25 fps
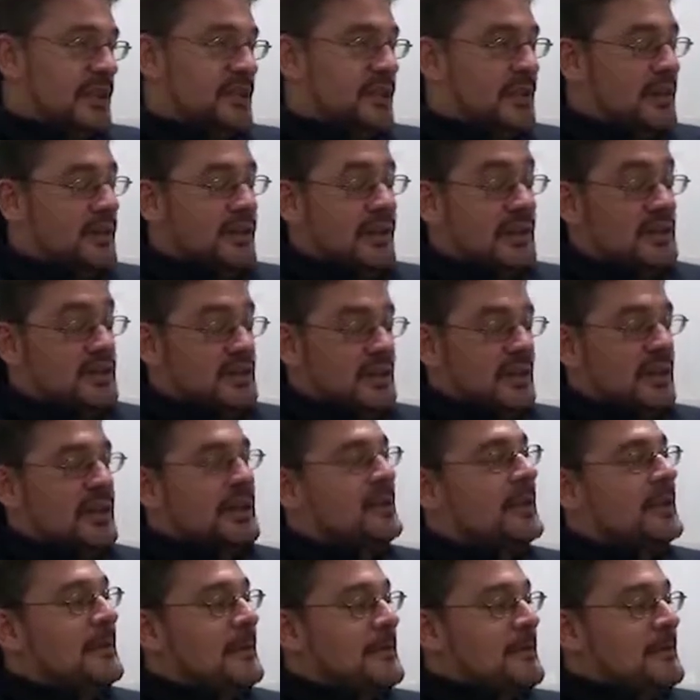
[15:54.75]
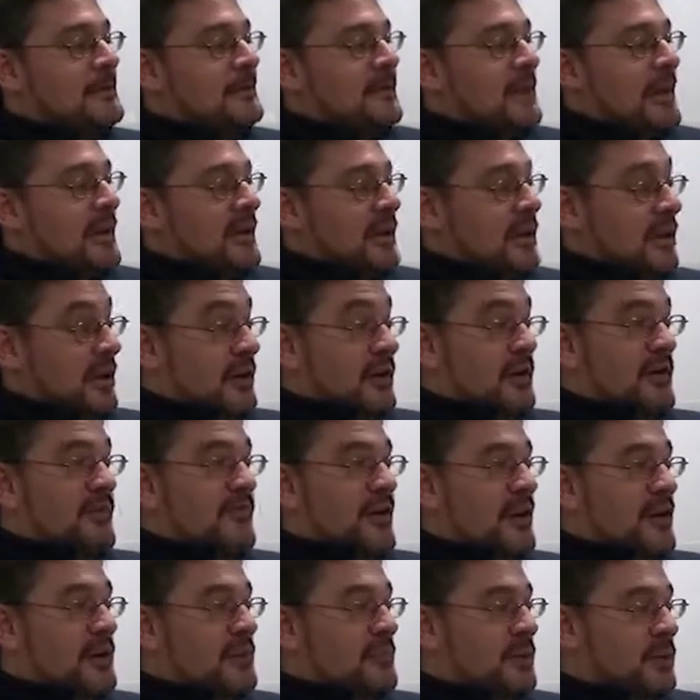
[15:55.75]
I mean, things like colour are
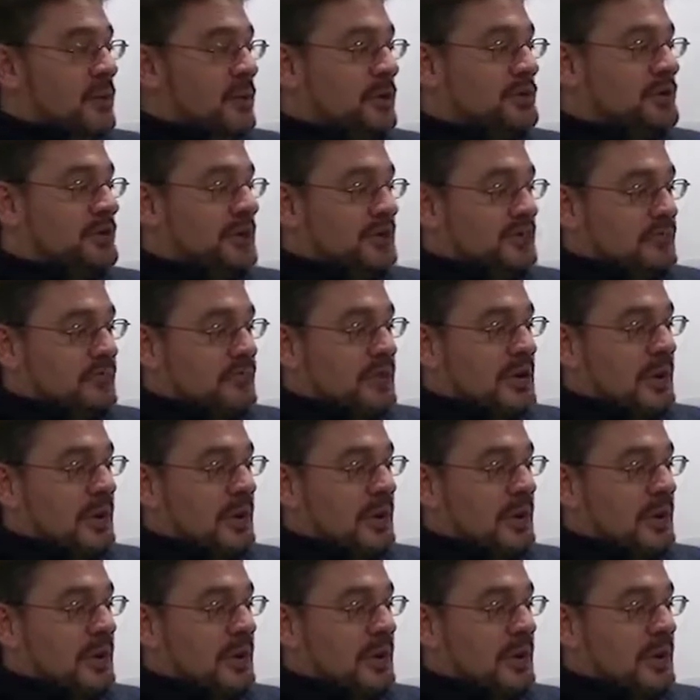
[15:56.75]
very important.